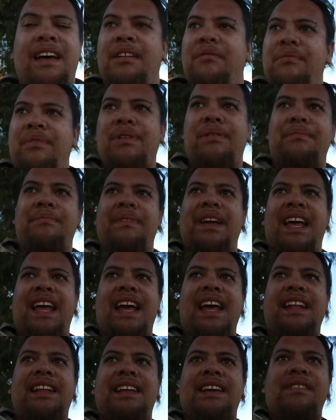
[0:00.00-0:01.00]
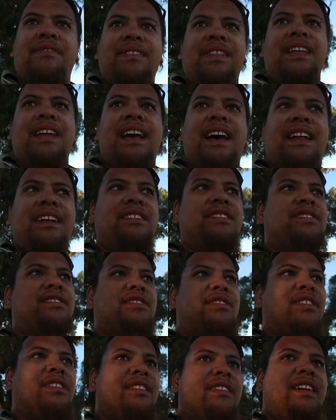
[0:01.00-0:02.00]
Well, he definitely had a
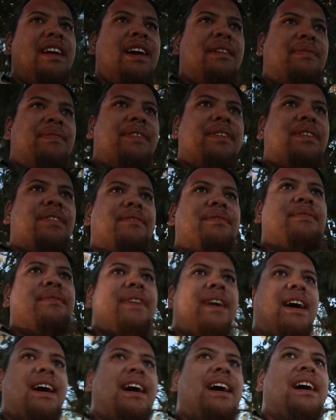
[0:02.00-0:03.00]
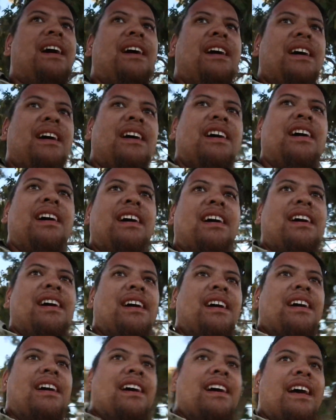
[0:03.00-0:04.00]
solid effort of,
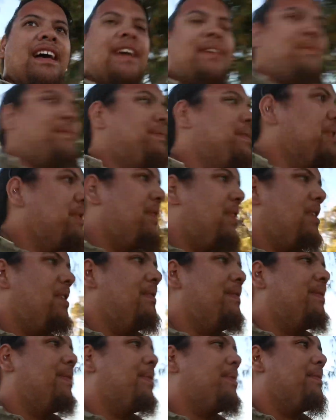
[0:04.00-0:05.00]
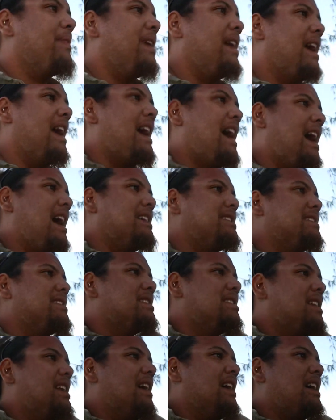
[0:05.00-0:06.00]
he flew over 3 houses
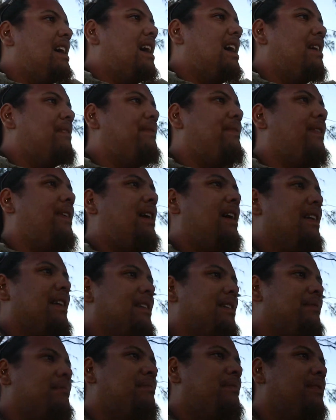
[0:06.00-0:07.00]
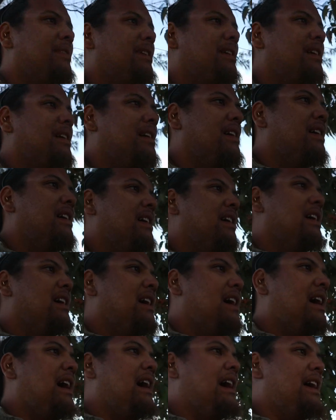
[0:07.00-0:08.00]
and I can't find him.
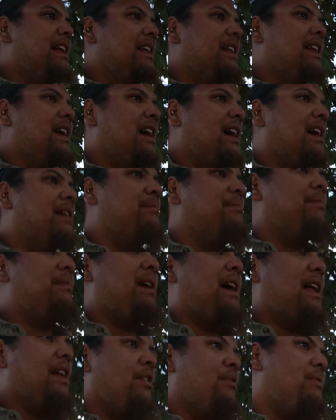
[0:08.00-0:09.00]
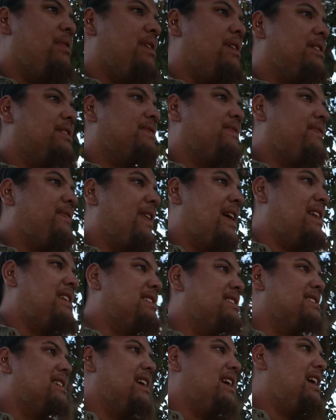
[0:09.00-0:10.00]
And I know where his
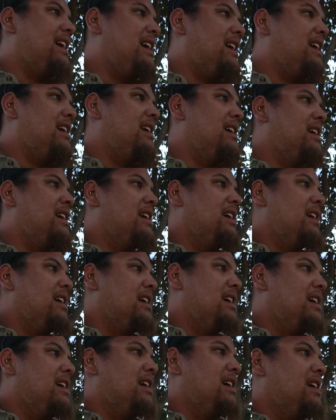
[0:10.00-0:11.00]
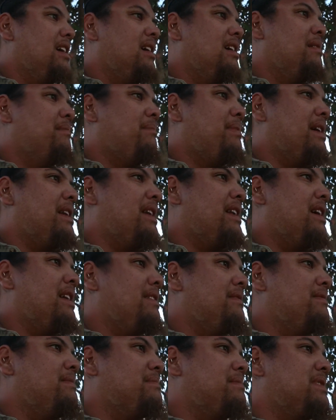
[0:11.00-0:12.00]
friends are, but none
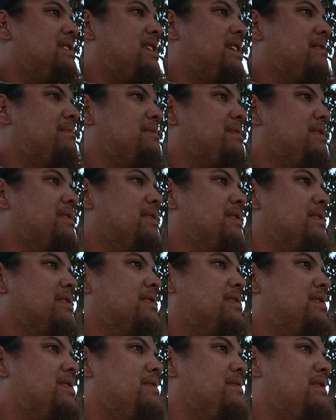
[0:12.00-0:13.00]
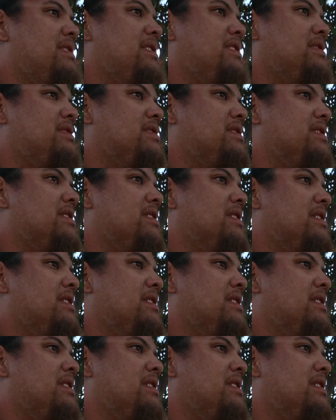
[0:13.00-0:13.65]
of them seem to look too injured.